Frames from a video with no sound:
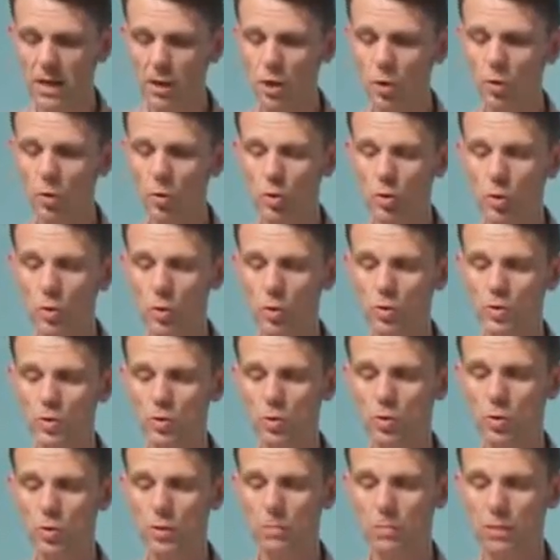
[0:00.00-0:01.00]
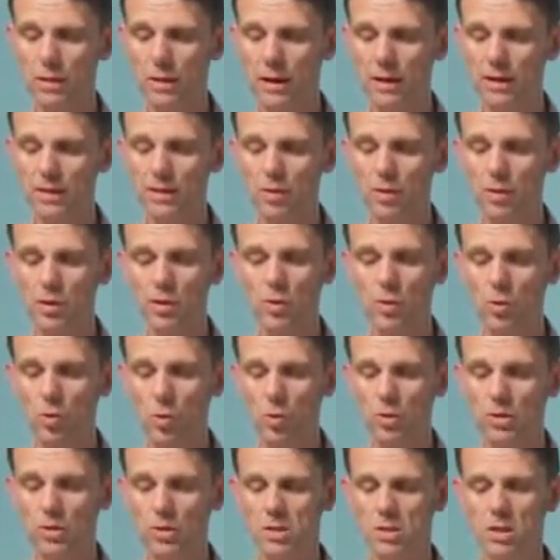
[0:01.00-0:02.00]
national courts to apply to the
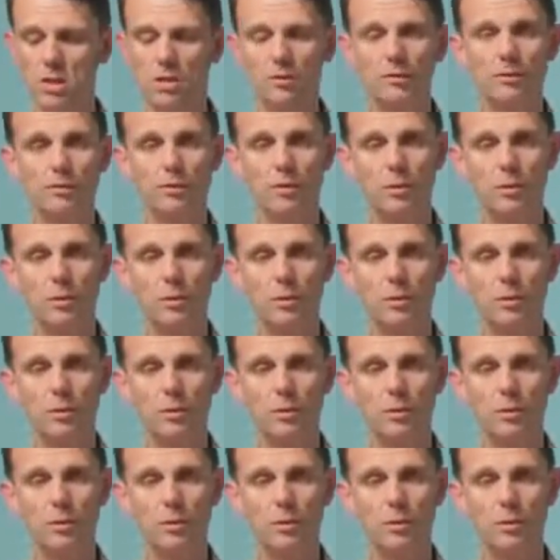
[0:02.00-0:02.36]
court